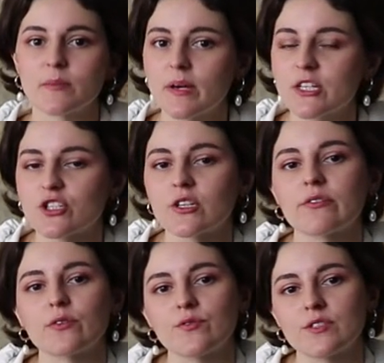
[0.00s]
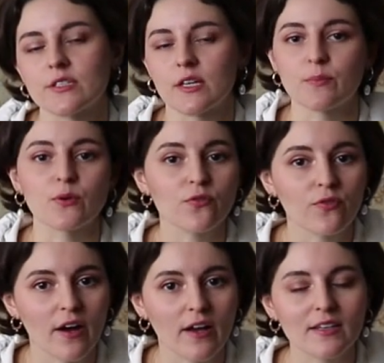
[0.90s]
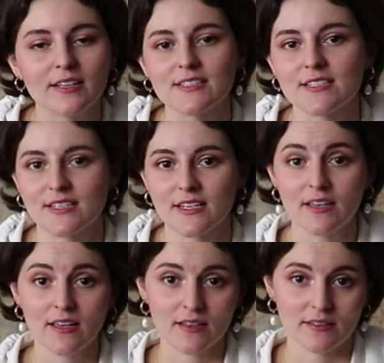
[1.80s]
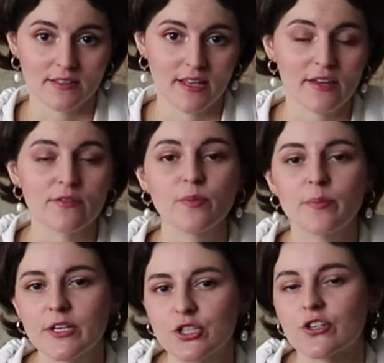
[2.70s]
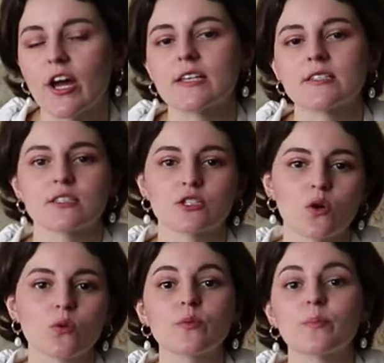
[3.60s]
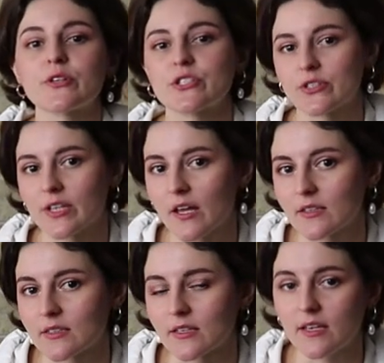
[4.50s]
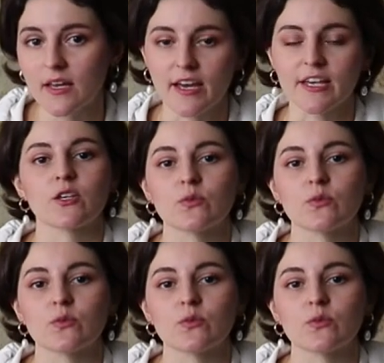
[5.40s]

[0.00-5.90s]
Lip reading: But imagine if you visit a profile and see that every picture has its own personality,